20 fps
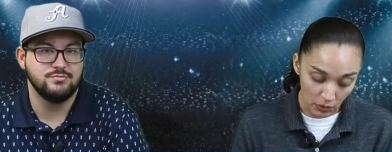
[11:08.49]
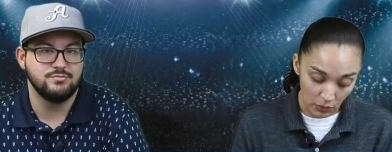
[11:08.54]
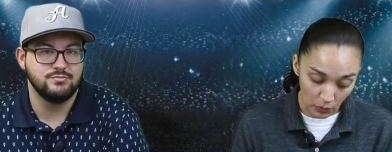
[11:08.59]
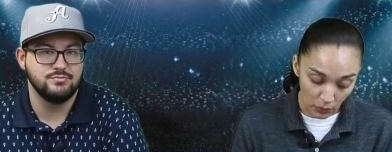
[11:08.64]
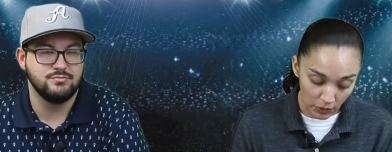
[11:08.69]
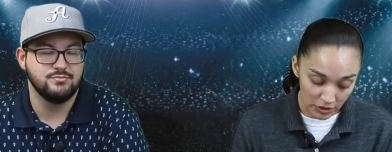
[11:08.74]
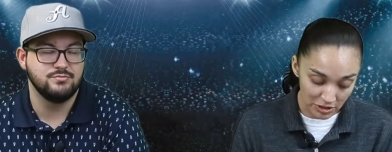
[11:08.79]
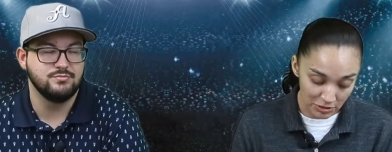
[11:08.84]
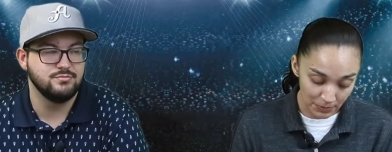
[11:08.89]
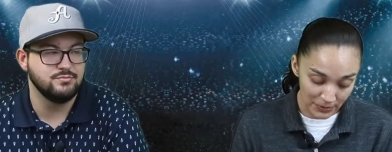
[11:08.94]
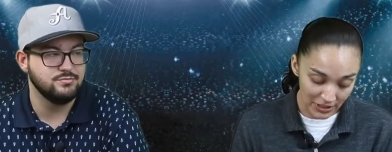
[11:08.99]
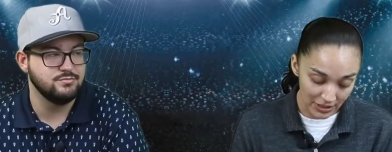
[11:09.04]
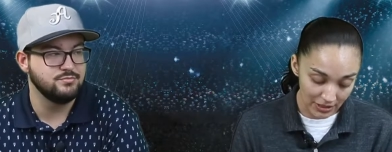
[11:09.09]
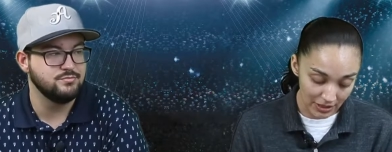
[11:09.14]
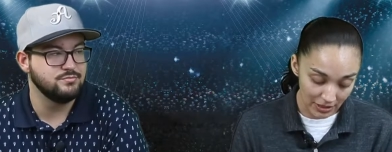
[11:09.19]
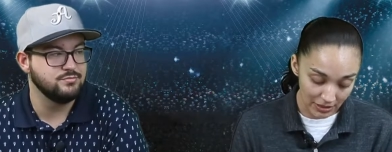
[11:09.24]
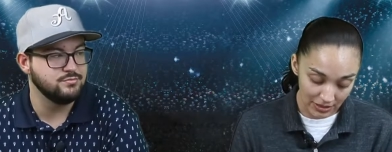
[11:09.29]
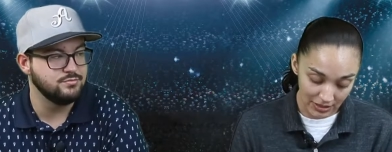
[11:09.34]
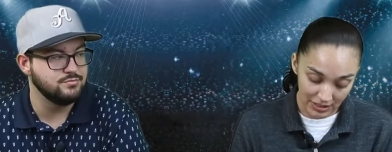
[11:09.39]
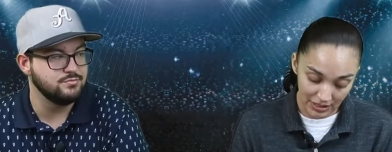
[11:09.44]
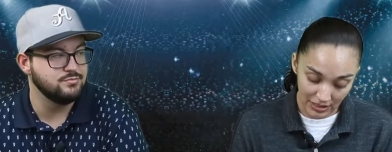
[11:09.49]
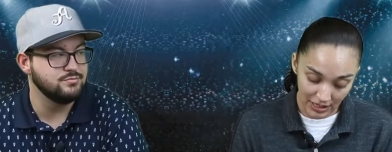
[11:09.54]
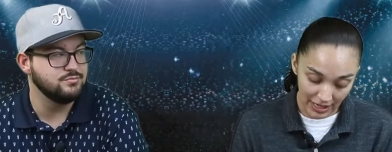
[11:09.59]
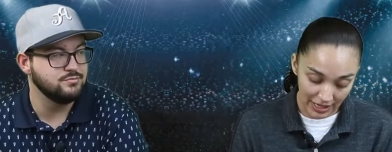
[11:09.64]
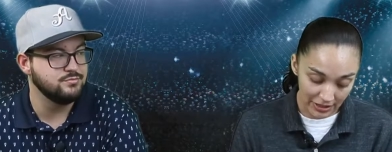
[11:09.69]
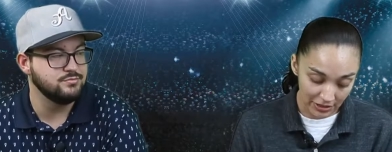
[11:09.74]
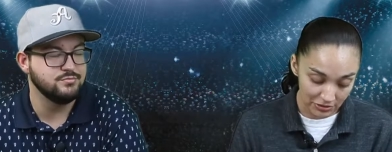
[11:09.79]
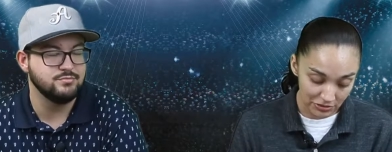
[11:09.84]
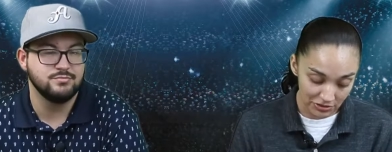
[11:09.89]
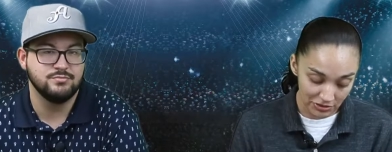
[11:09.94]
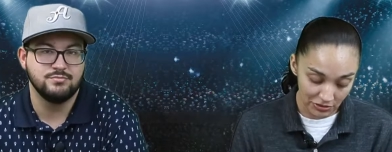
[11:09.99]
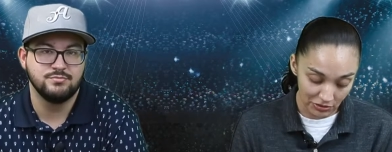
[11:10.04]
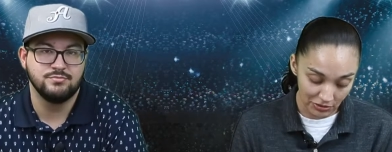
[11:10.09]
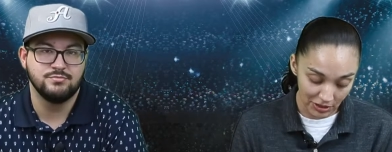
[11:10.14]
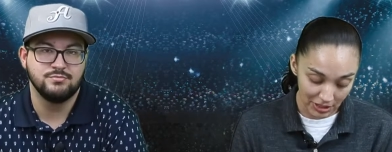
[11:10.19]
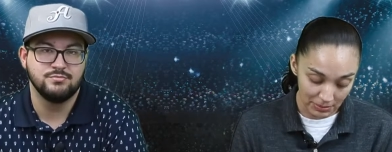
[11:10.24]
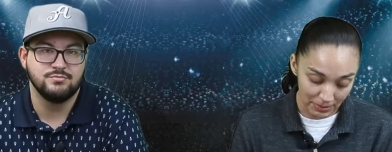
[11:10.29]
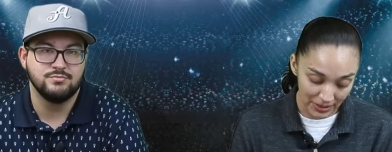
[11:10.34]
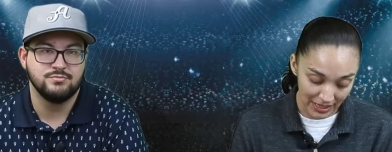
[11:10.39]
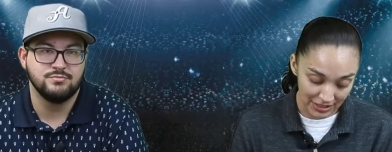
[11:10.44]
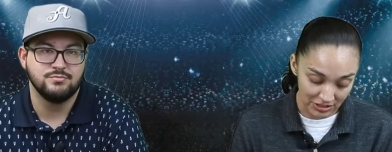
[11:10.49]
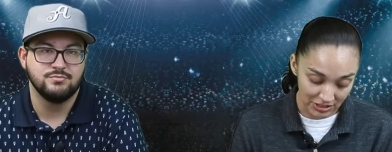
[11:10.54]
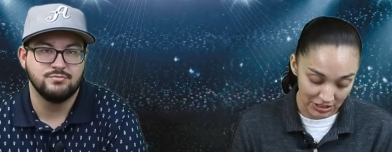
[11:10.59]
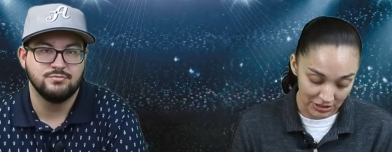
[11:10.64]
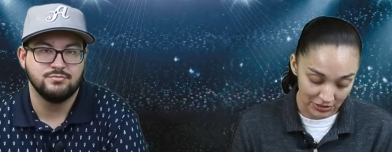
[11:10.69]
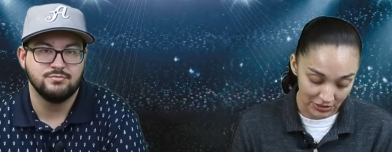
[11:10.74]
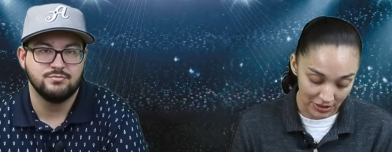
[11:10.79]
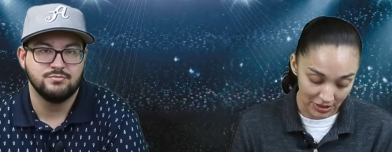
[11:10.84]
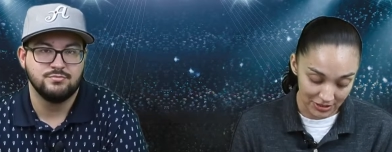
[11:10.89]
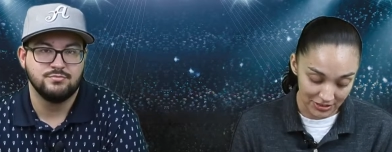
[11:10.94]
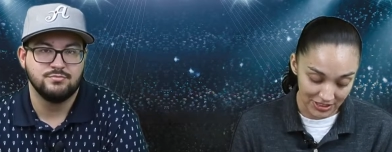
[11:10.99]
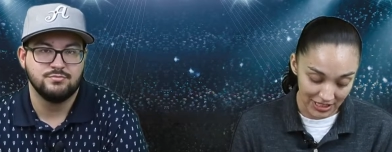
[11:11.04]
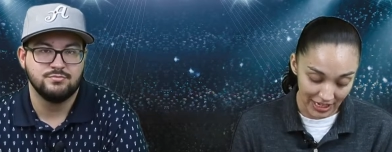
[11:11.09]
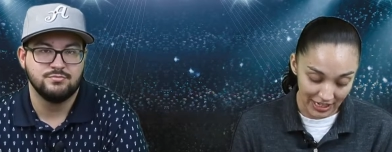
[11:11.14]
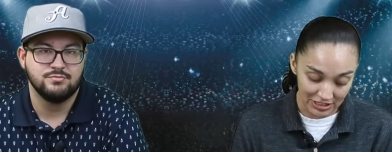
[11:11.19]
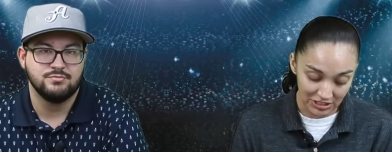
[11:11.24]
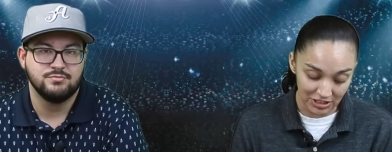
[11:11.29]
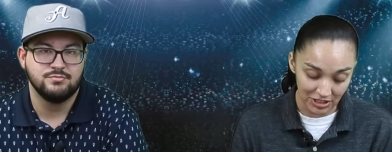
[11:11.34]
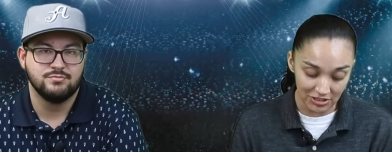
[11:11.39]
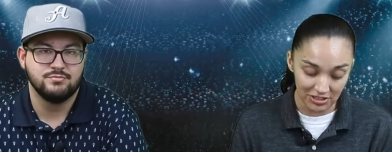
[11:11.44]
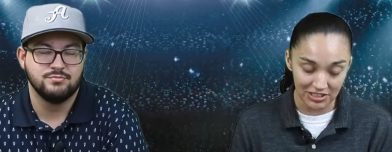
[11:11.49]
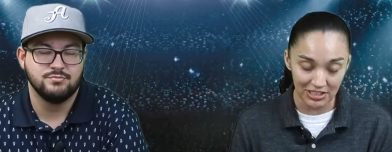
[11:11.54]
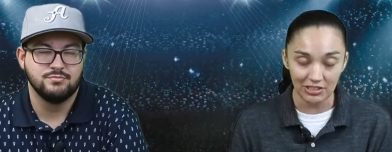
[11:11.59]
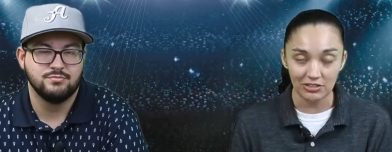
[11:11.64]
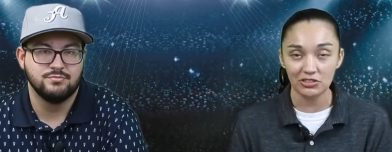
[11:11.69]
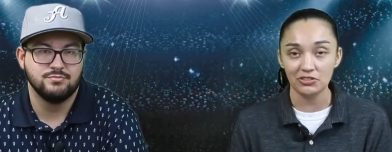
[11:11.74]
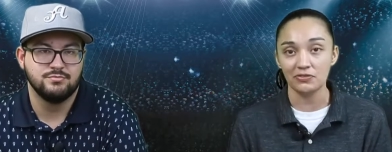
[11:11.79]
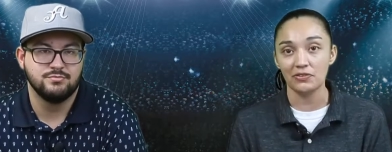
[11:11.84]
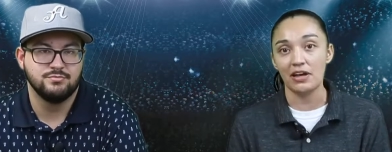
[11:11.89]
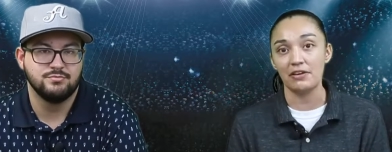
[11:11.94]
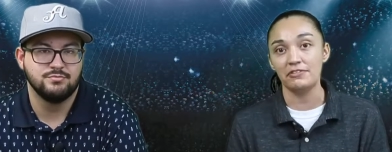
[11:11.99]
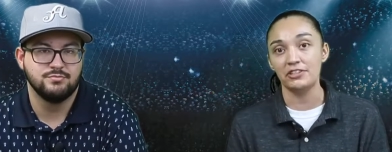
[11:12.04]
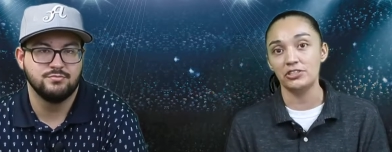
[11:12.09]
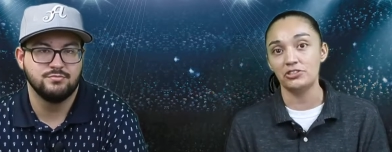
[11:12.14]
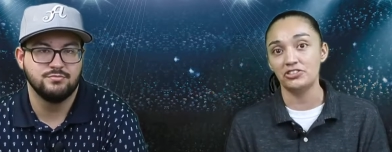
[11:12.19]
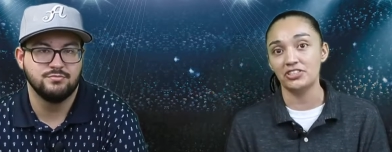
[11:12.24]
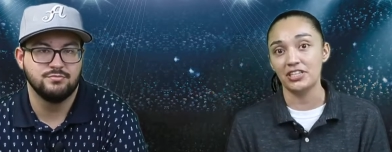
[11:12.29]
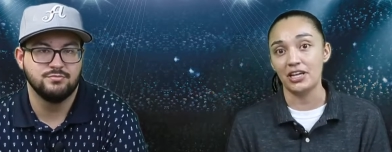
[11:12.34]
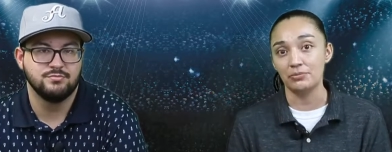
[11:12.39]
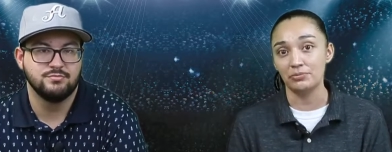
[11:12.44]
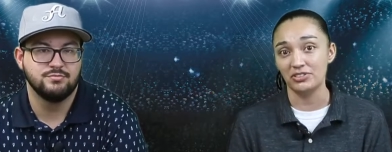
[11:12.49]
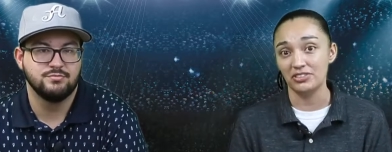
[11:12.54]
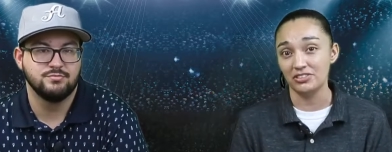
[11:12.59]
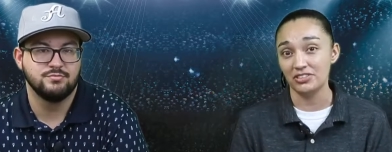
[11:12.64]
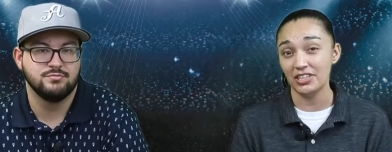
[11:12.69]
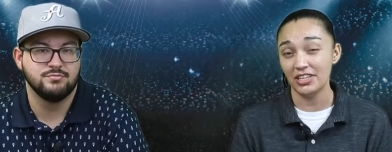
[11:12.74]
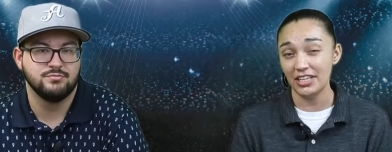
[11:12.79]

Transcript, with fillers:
Speaker 1: Huizman, 903 passing yards, eight touchdowns, five interceptions.